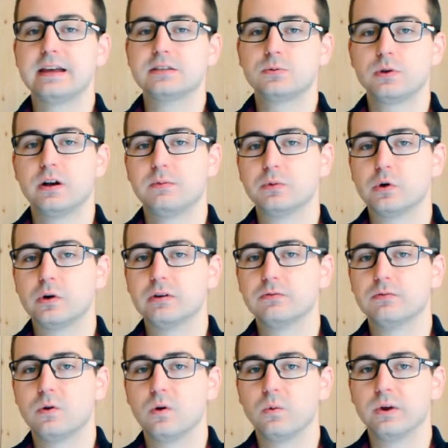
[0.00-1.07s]
that's what I'm going
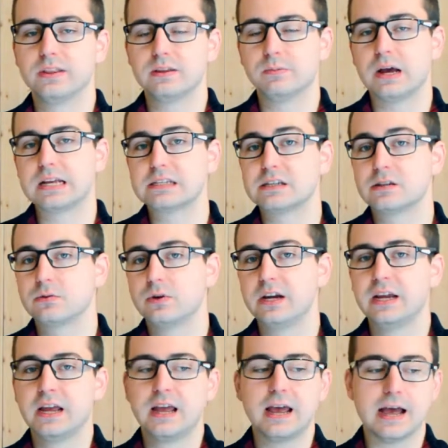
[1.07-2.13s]
for with the Mazda
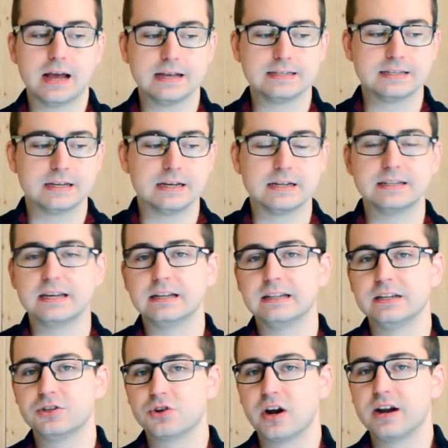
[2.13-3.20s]
3 as a
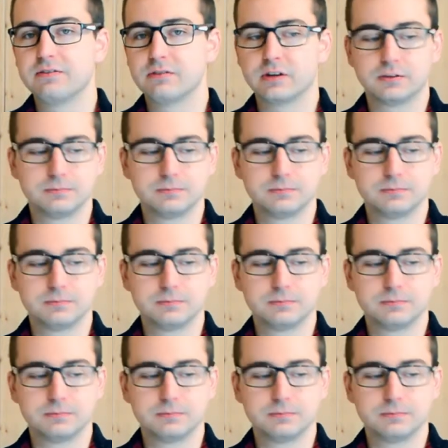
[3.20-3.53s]
daily driver.